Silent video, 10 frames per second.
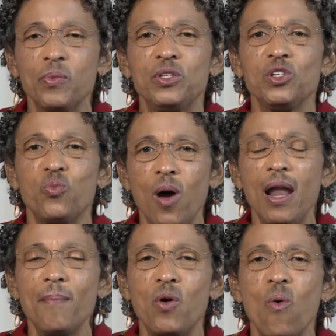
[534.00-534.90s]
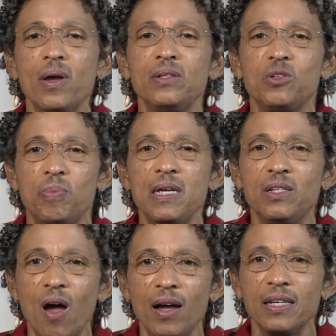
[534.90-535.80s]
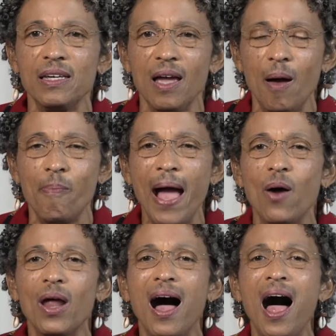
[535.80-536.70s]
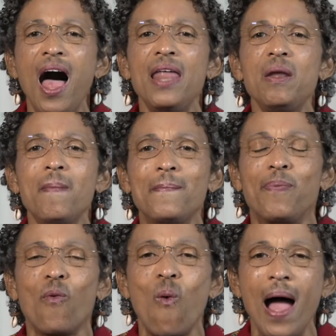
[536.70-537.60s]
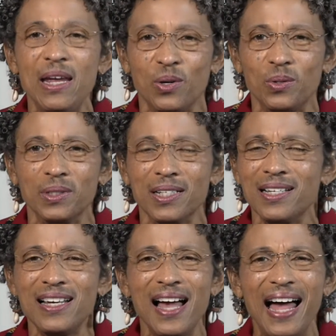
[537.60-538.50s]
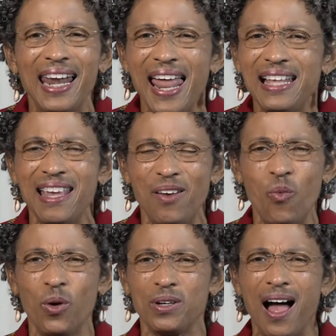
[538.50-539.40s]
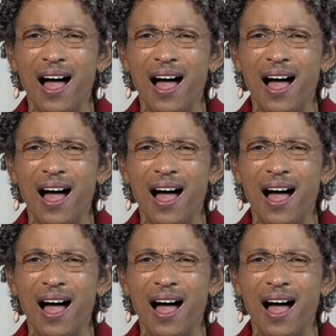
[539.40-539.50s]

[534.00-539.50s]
which is what I'm going to be talking about. Unbridled. I like that word,